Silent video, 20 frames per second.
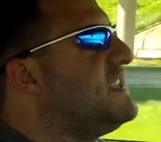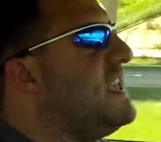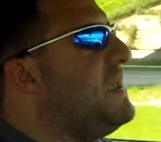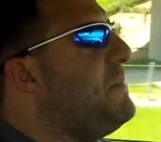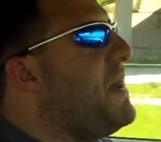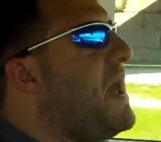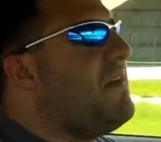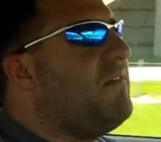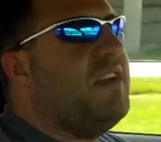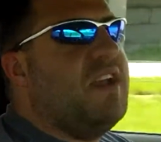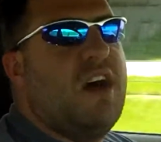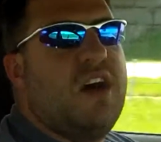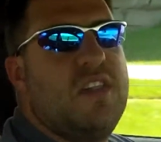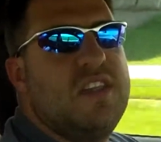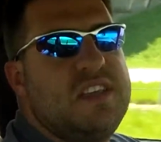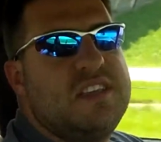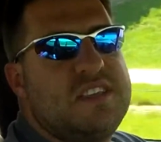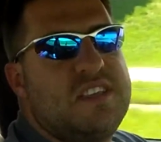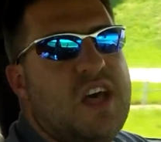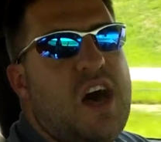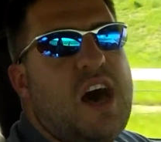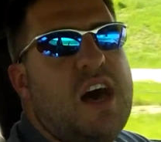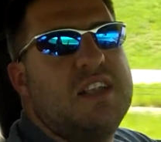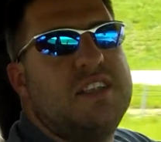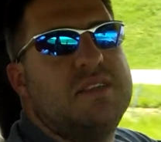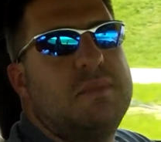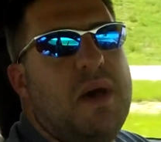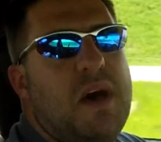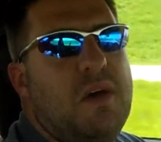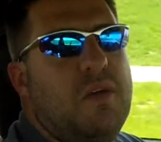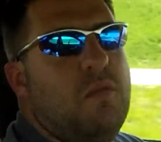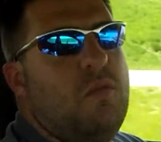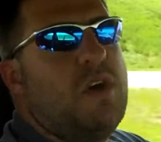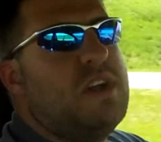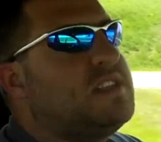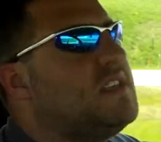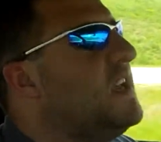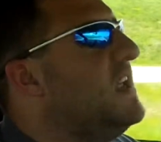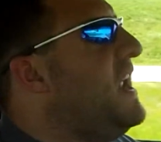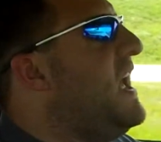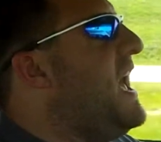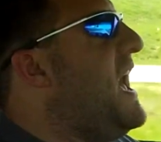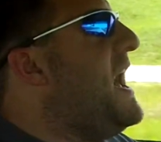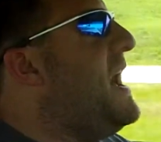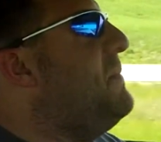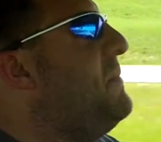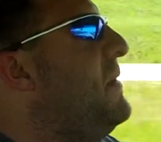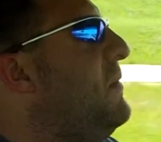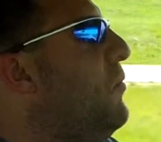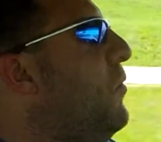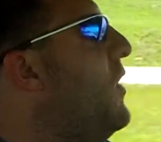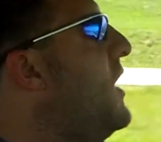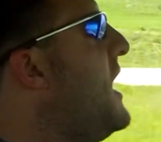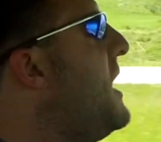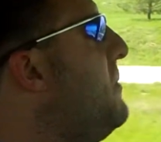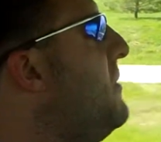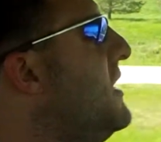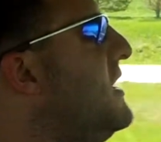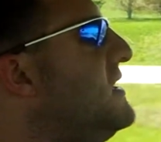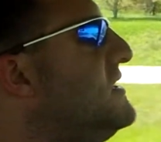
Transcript: keep having all these thoughts about what's going to happen, what I'm going